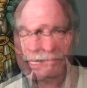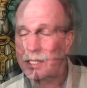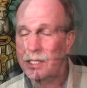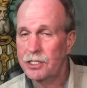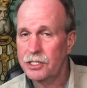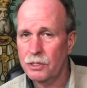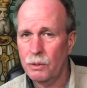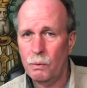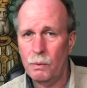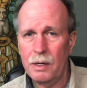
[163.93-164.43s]

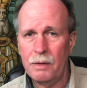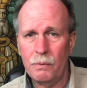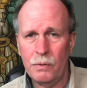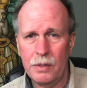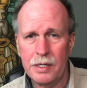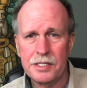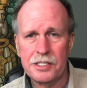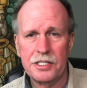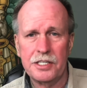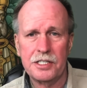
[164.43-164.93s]
So what
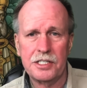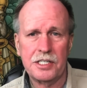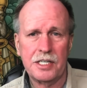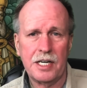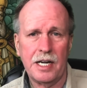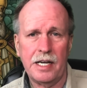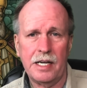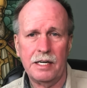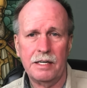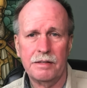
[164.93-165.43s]
was the
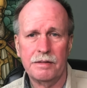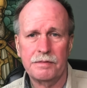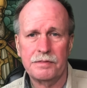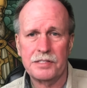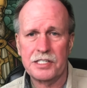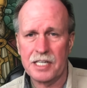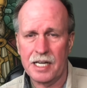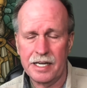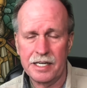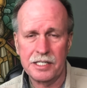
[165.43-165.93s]
state of
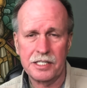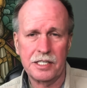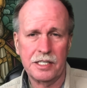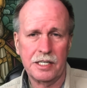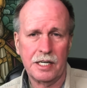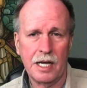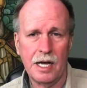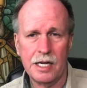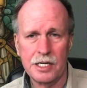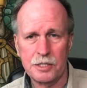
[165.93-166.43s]
science and
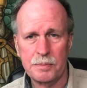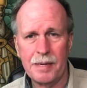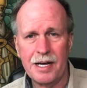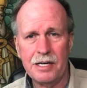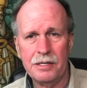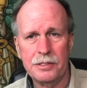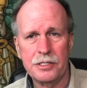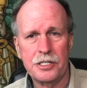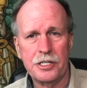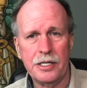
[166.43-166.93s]

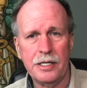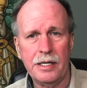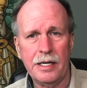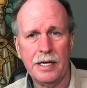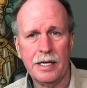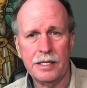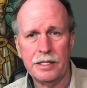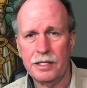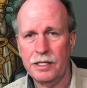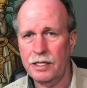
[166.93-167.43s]
cosmology
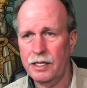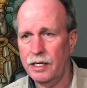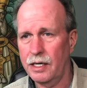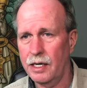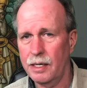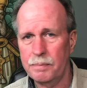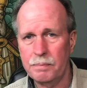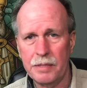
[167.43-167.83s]
at the